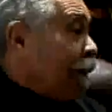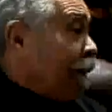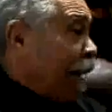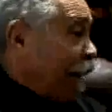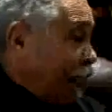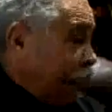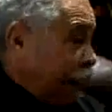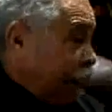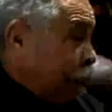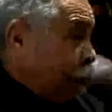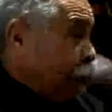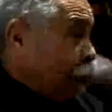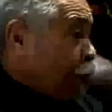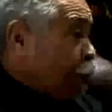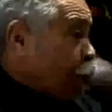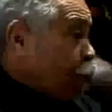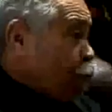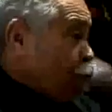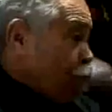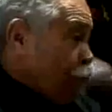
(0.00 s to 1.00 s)
that it
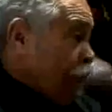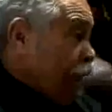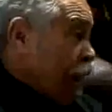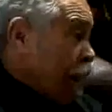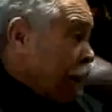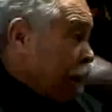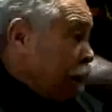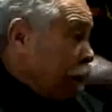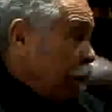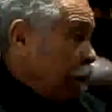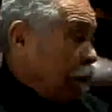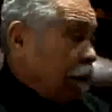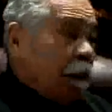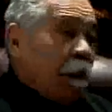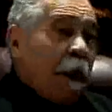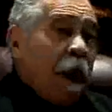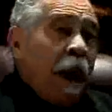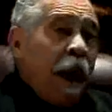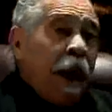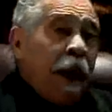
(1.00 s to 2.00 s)
was real.
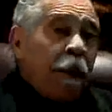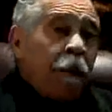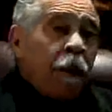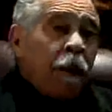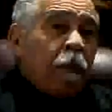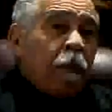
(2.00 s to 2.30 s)
And